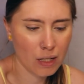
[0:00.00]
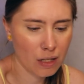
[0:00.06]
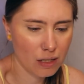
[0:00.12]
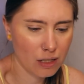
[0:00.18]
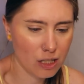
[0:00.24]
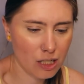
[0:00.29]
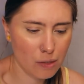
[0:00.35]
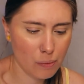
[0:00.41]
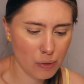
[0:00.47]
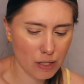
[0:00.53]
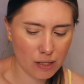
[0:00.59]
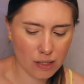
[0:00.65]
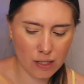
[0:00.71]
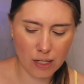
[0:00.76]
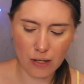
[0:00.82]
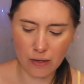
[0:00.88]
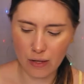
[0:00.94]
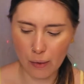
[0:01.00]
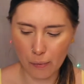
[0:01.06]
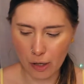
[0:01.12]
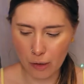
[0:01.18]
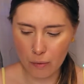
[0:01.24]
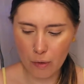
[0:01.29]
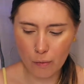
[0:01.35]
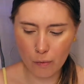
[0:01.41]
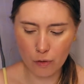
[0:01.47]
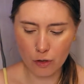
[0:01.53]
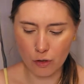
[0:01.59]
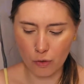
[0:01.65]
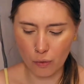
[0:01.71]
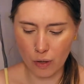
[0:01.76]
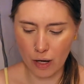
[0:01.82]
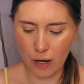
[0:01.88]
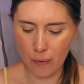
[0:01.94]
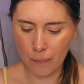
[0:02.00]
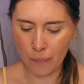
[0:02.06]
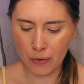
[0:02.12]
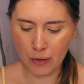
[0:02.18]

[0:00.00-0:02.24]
just because they bring me more joy.